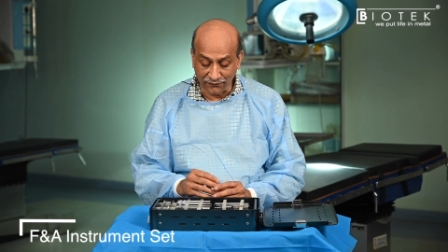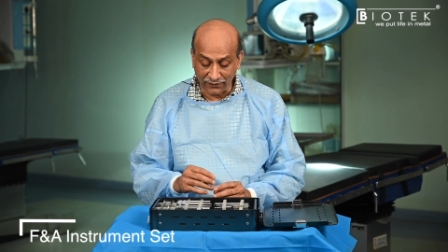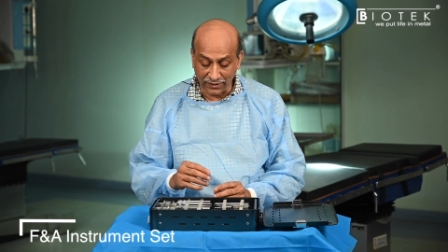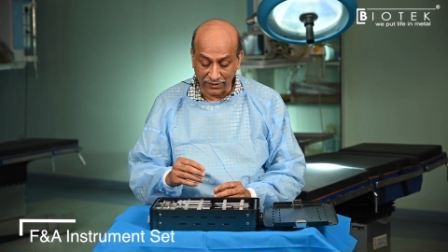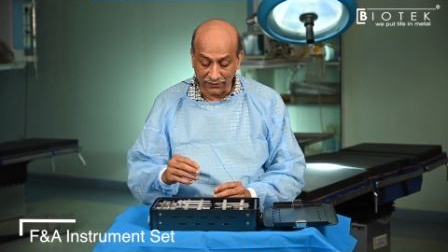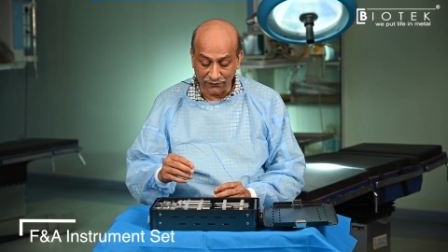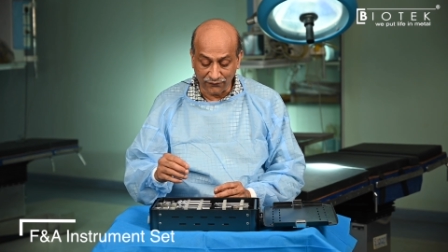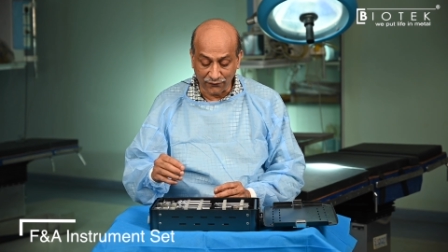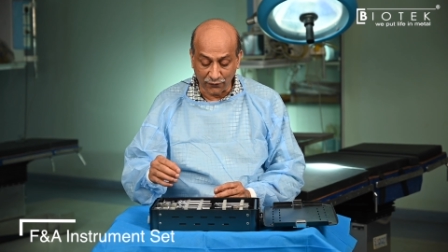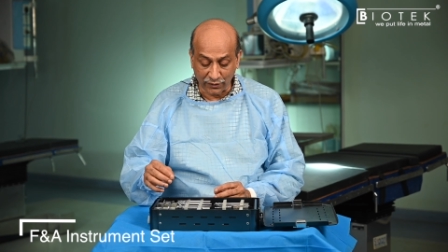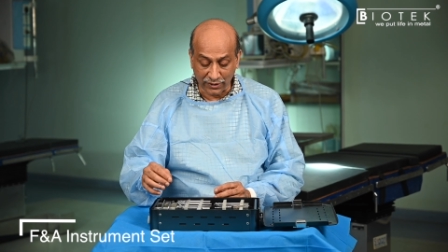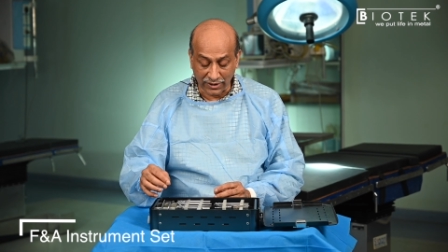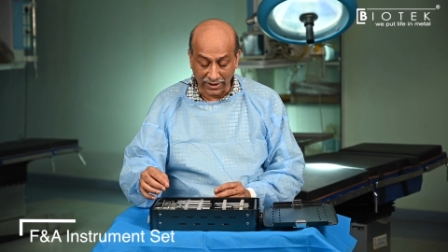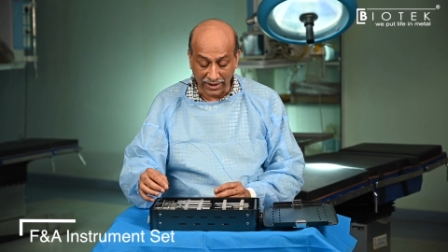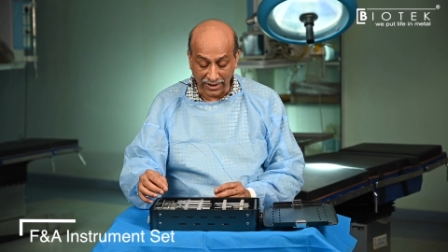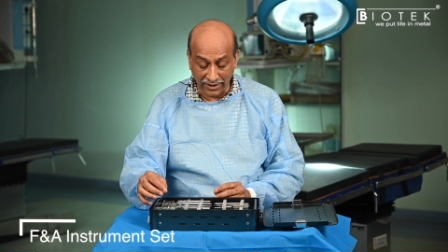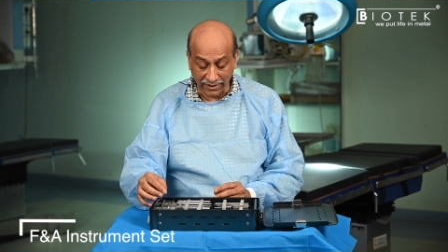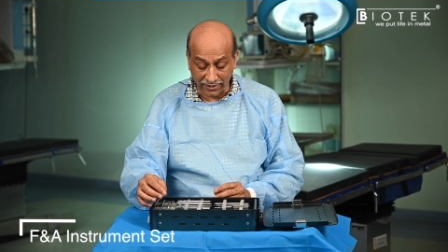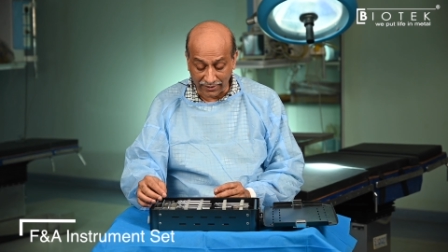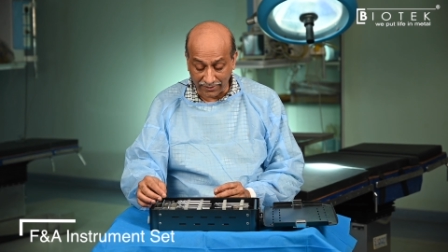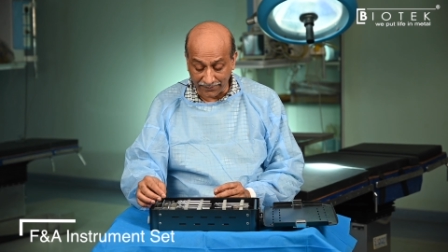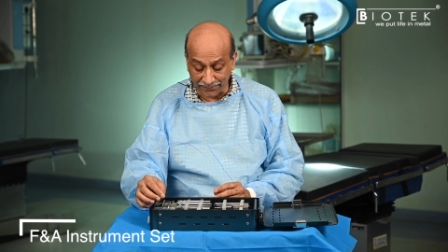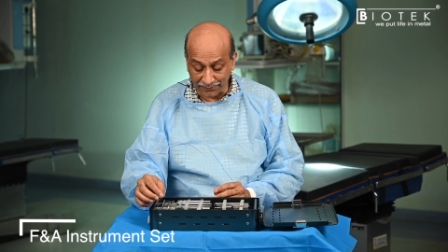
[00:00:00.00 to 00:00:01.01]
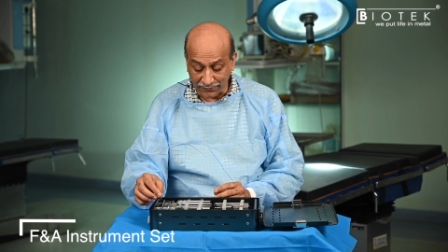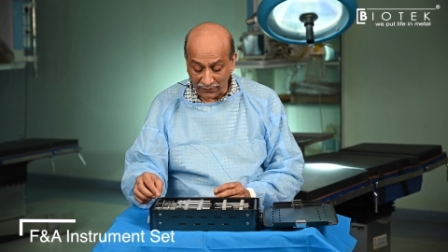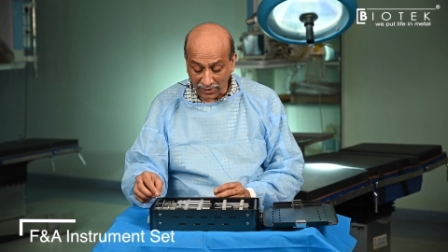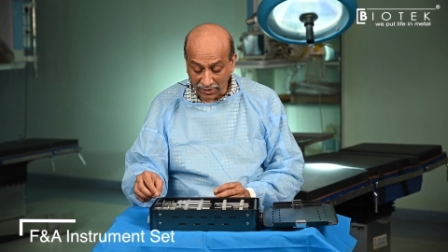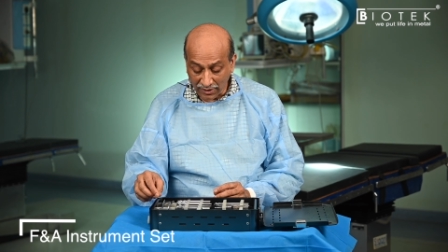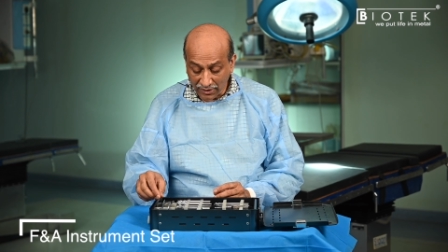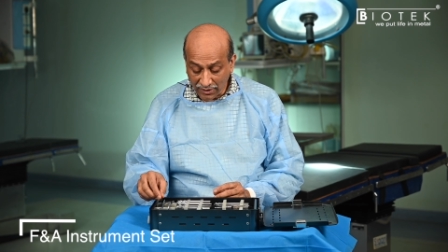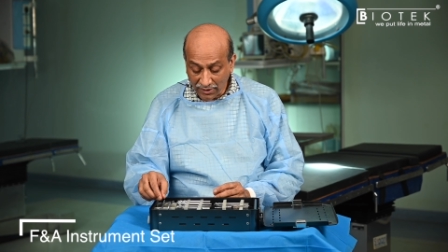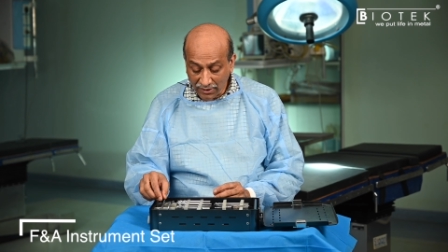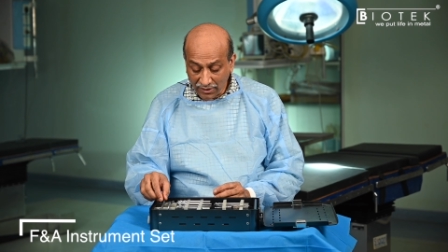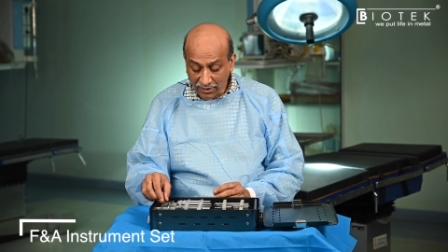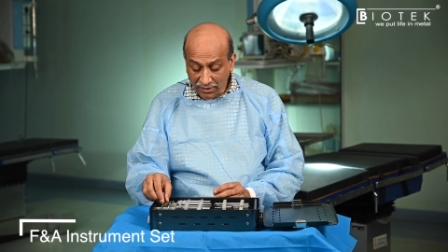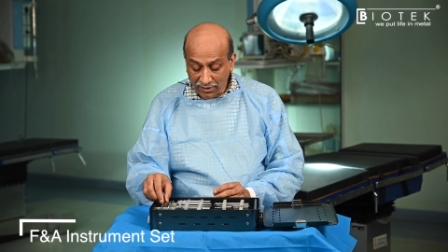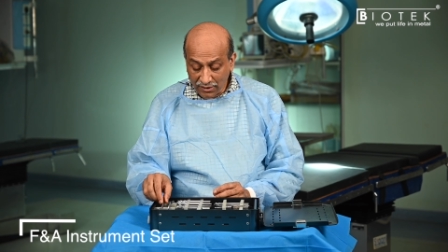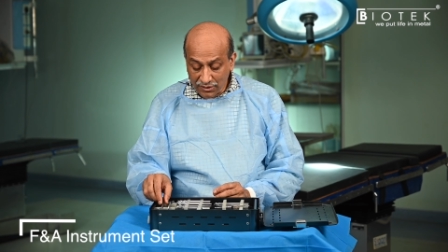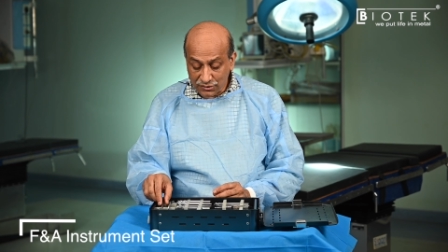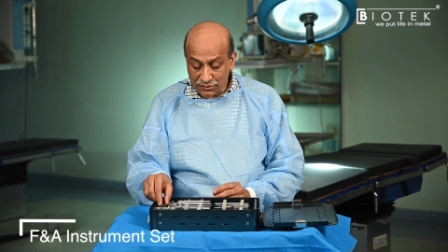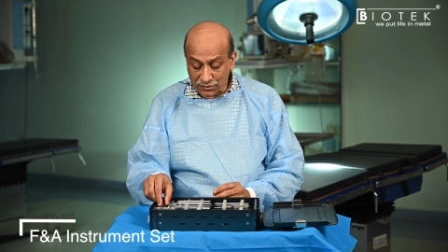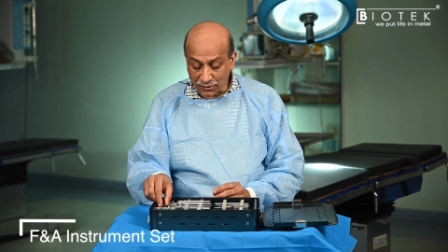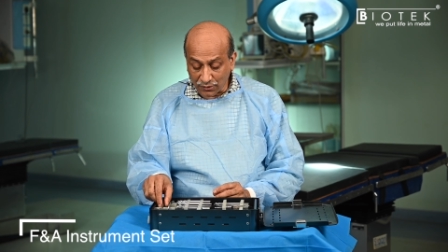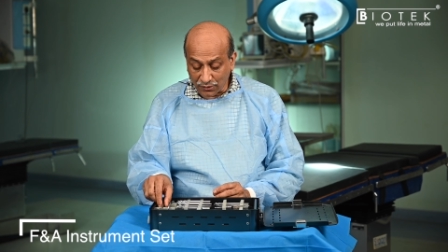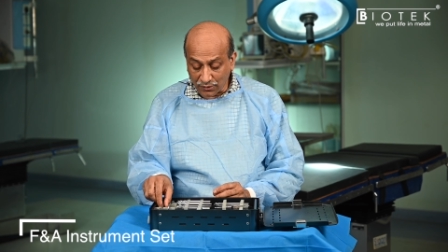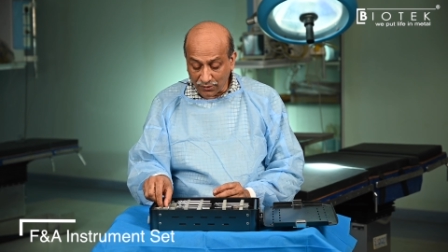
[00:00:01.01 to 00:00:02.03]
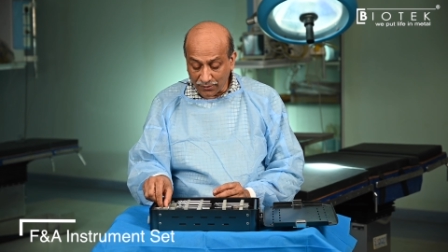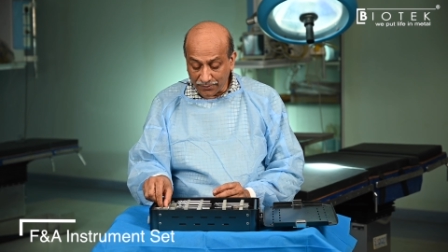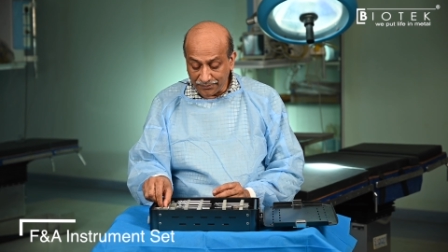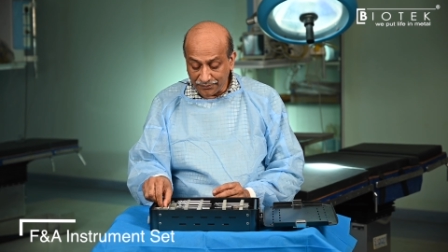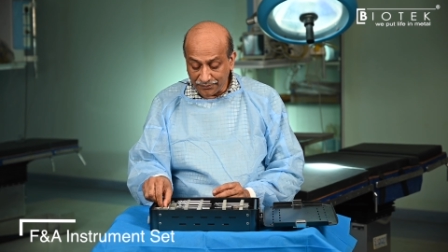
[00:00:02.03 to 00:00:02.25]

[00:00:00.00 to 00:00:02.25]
in foot and ankle. So